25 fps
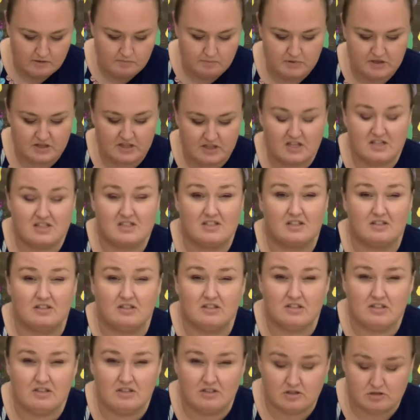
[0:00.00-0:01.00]
but that's a
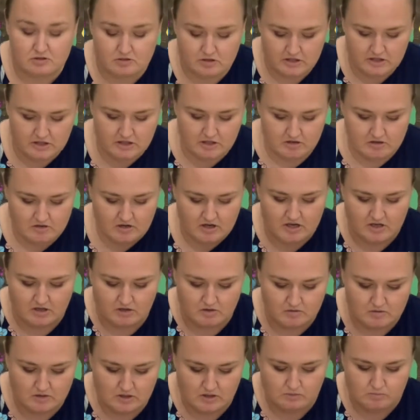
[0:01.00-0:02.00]
little trickier and you
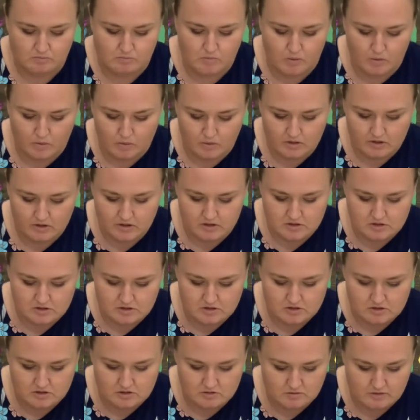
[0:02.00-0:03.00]
need more than just
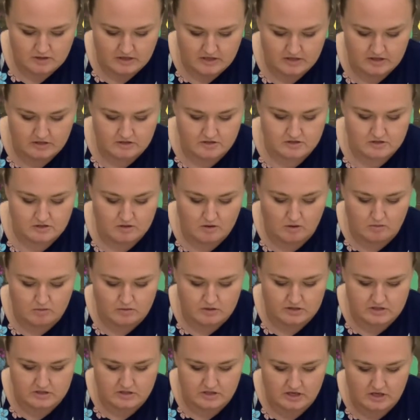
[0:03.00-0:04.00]
2 hands to hold it
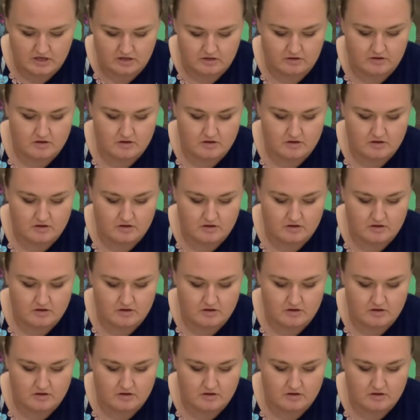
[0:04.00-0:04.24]
together.